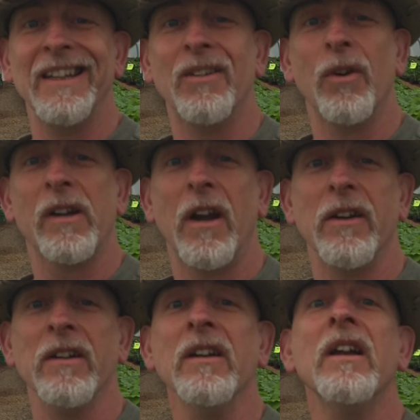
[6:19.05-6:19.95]
indoor
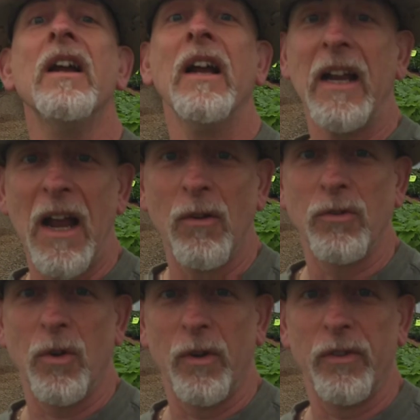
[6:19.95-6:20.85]
garden
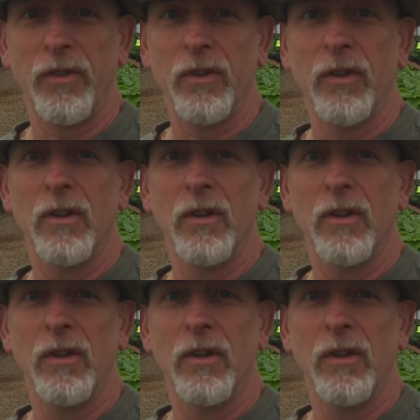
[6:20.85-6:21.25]
outdoors.